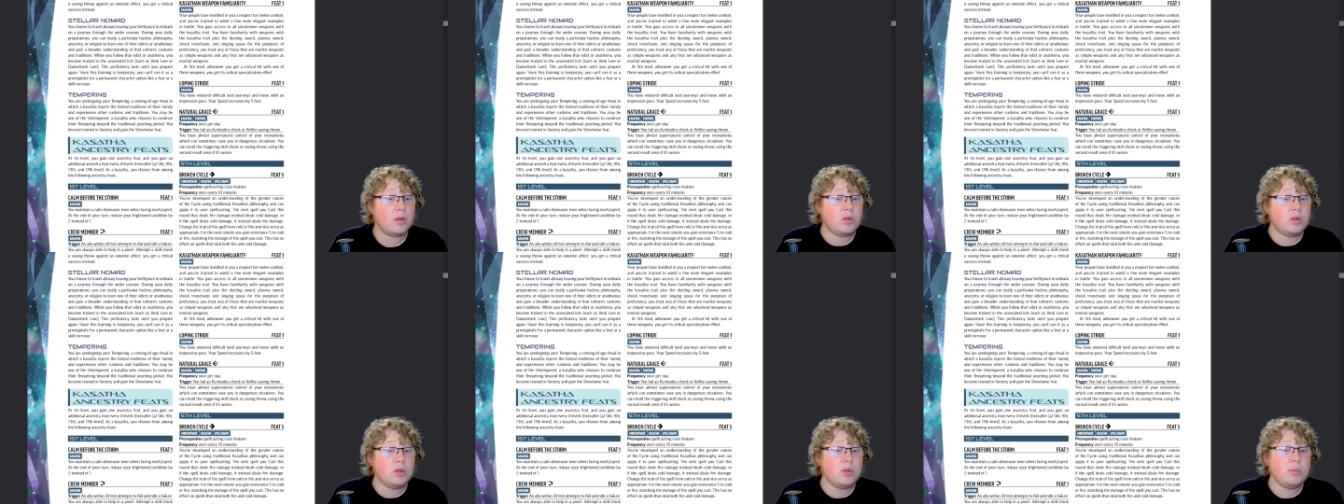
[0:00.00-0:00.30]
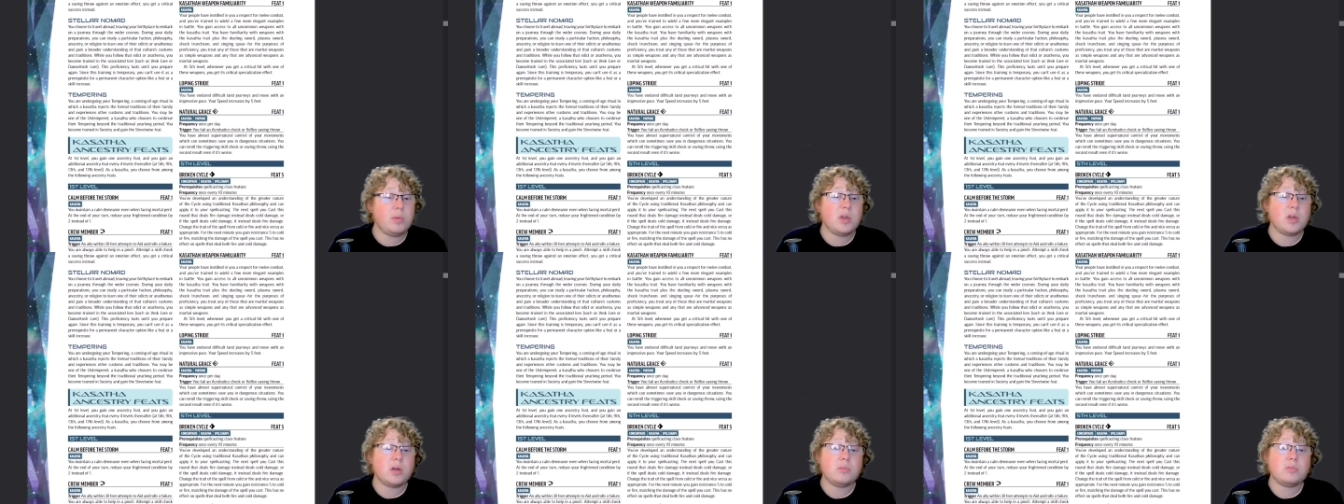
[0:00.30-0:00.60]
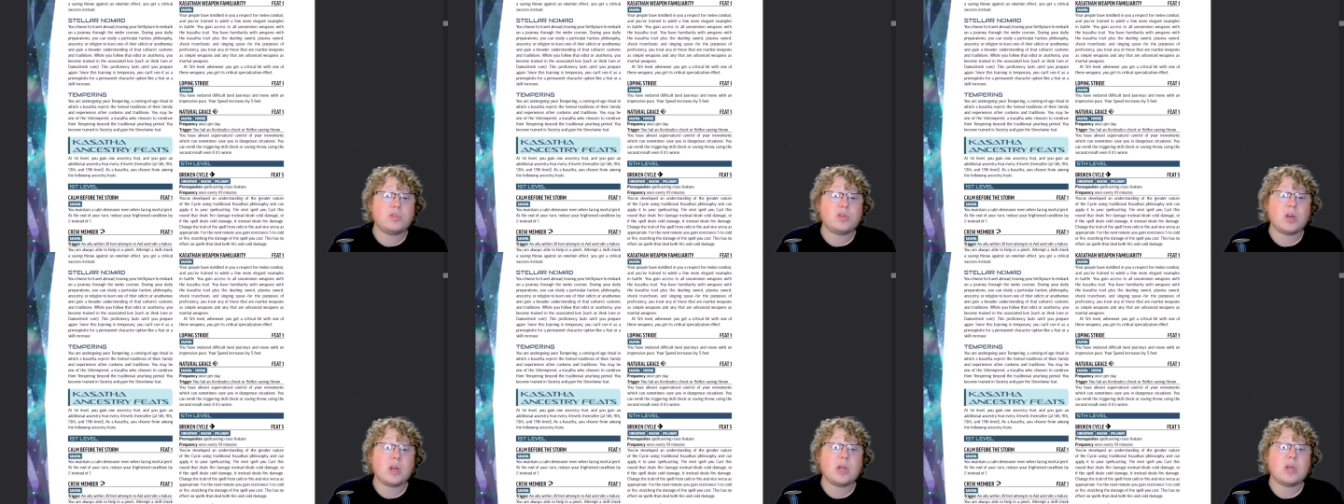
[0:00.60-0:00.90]
you become
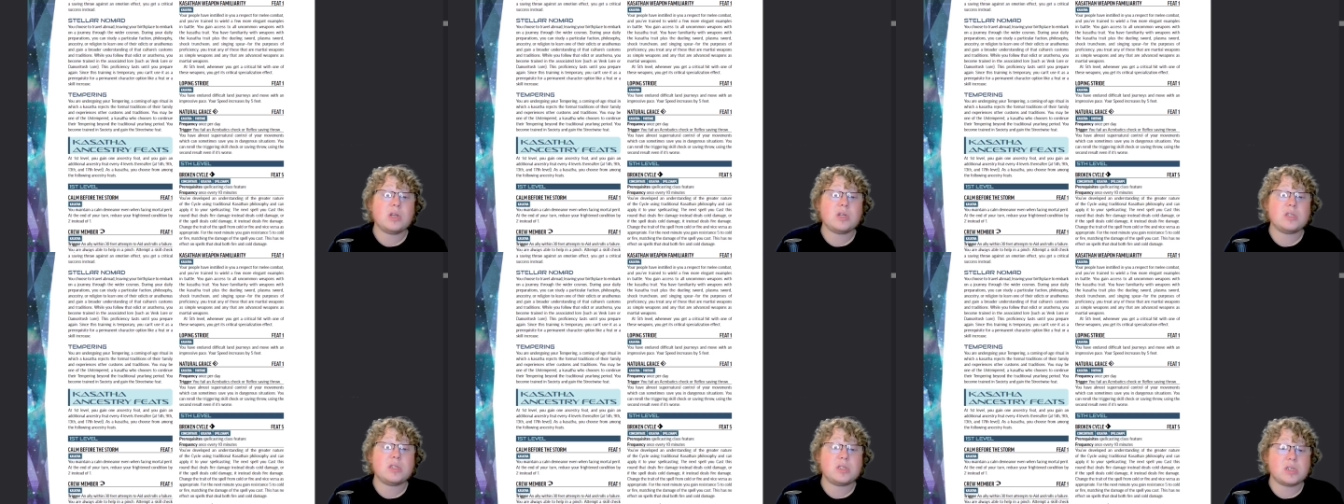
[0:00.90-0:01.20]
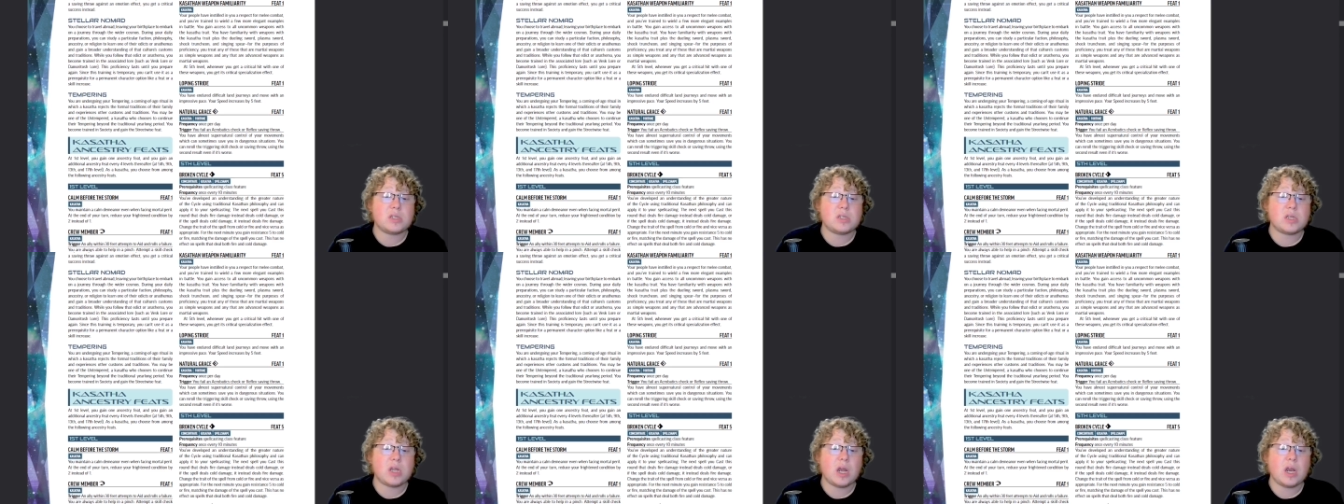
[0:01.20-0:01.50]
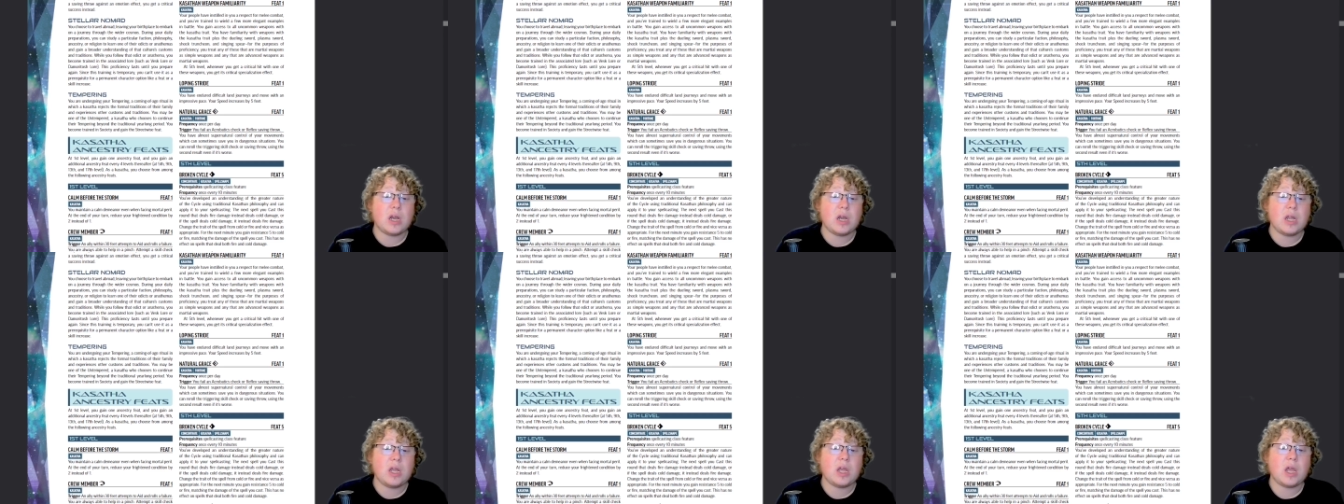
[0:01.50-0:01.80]
trained in
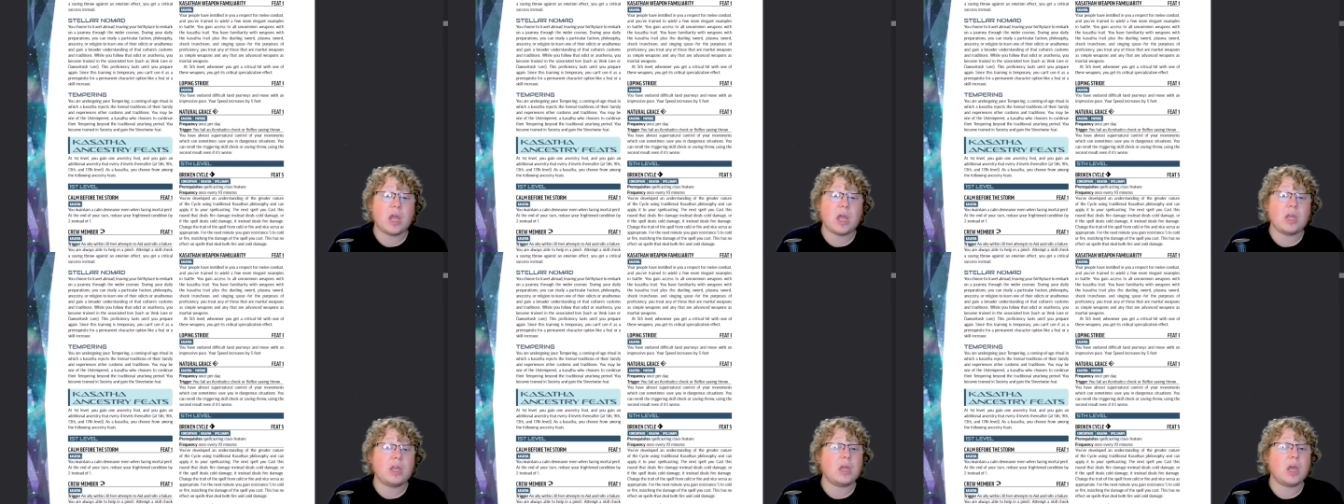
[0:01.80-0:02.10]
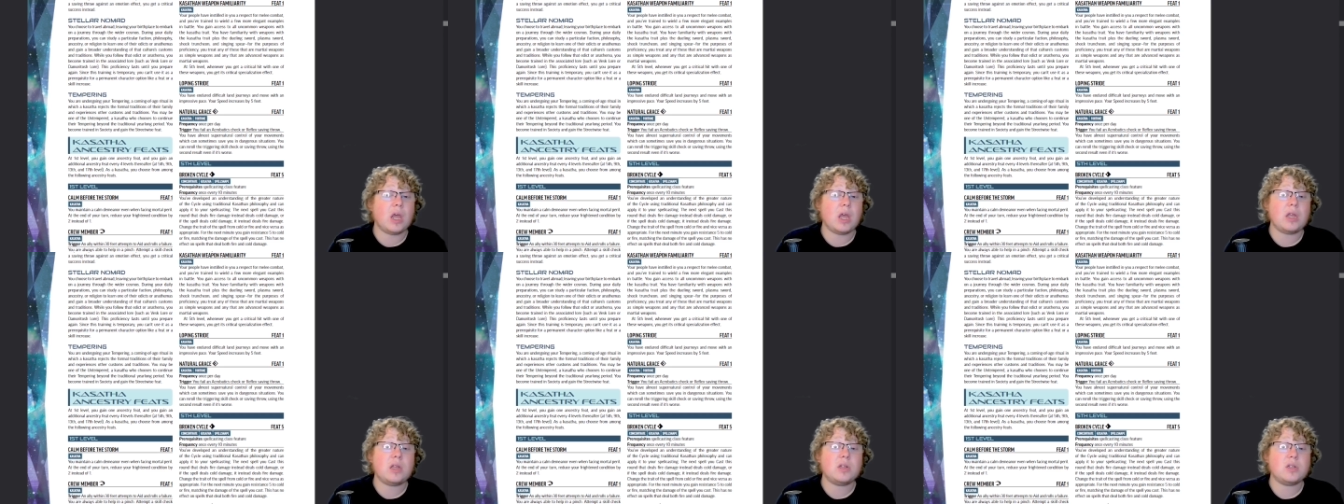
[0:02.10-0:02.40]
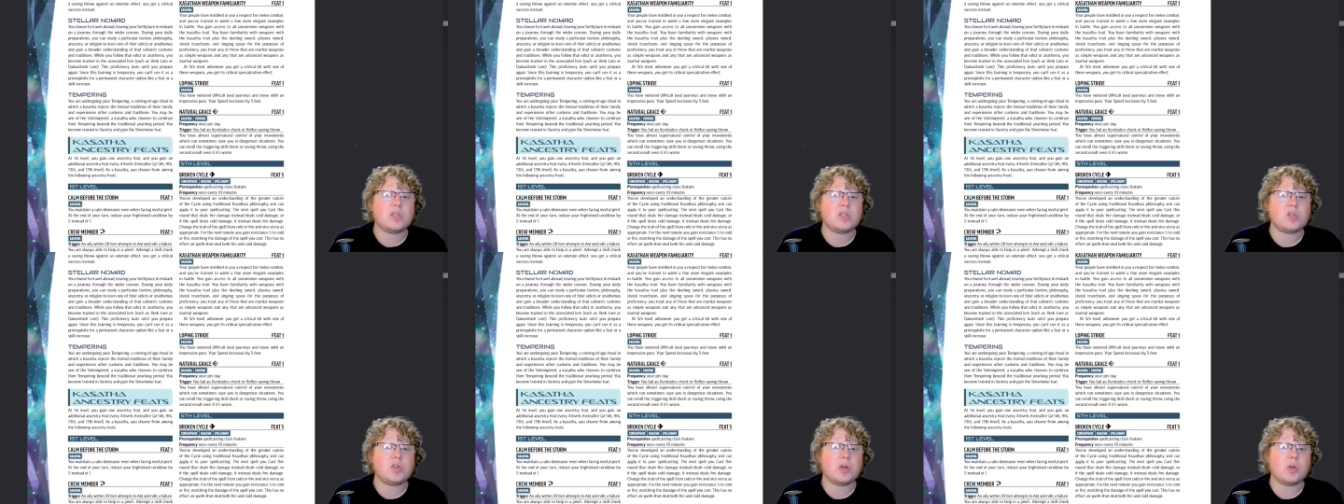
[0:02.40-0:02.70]
society and gain the
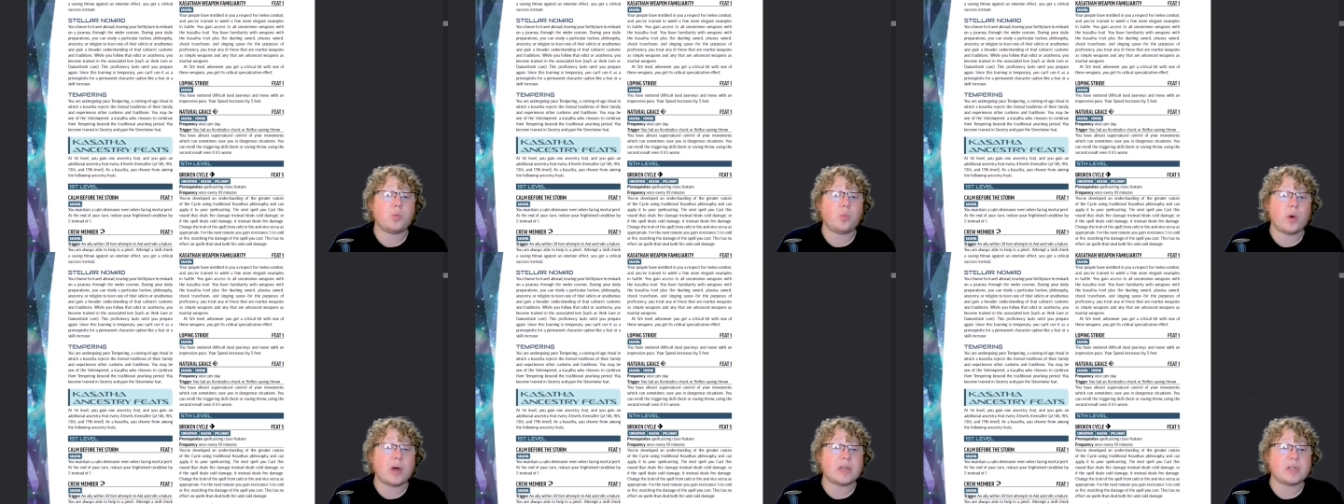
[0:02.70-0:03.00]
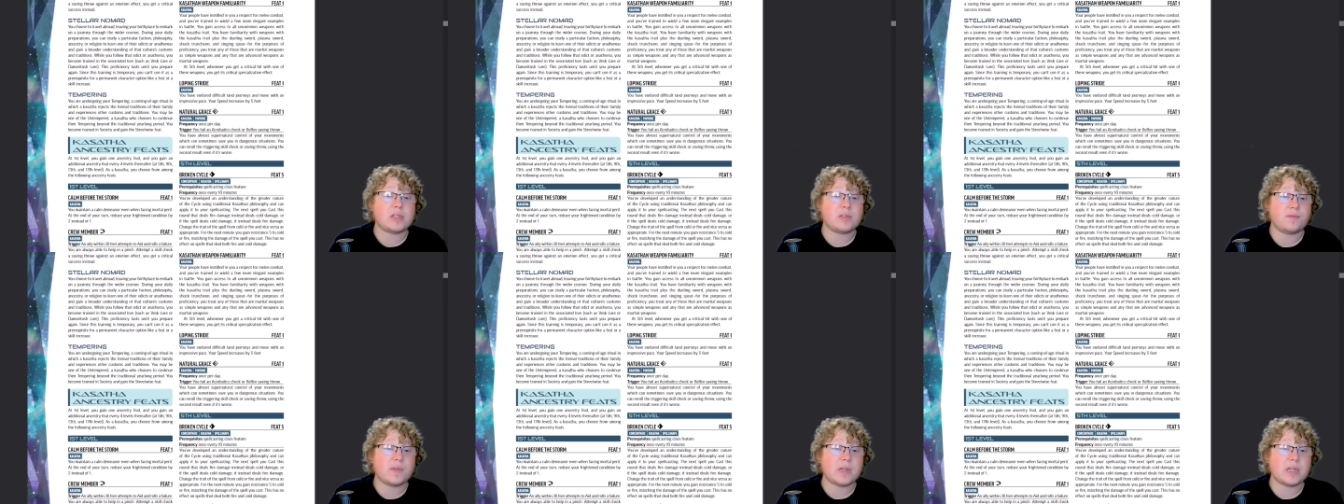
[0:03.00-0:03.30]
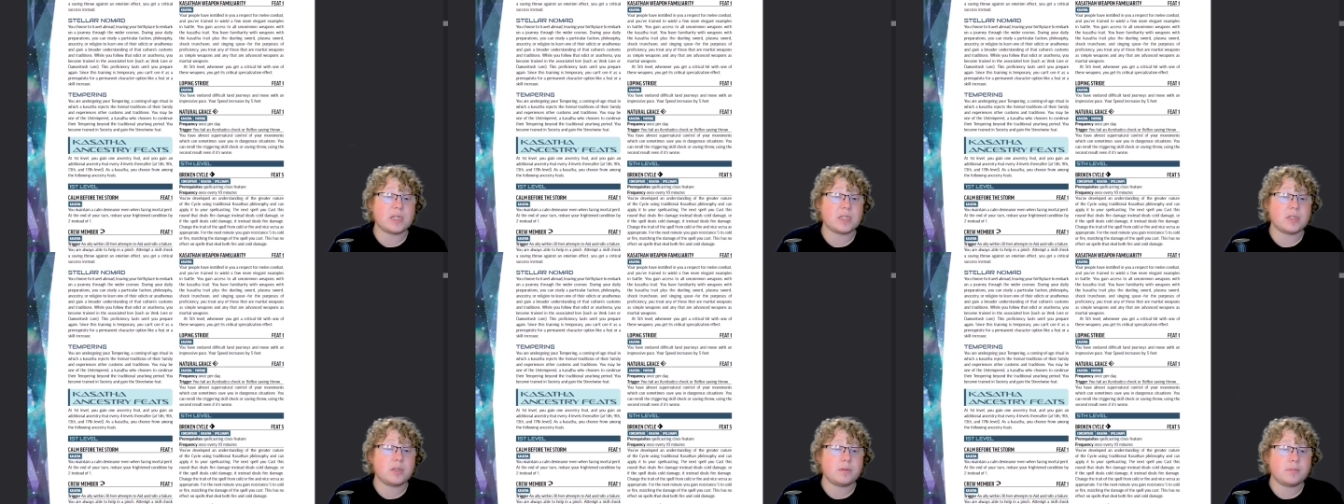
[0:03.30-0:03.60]
streetwise
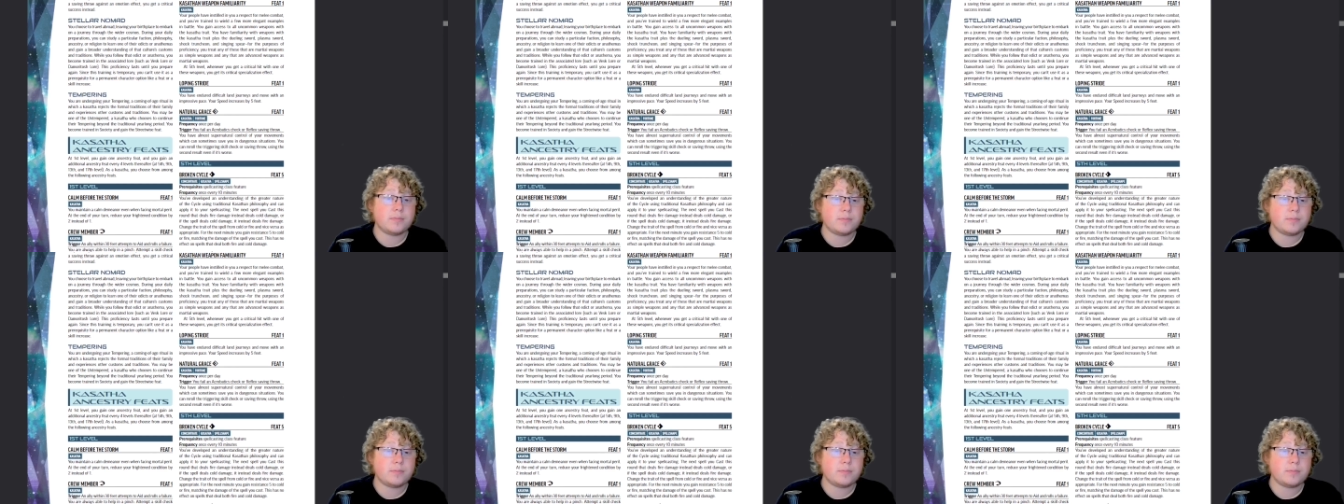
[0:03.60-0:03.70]
feat.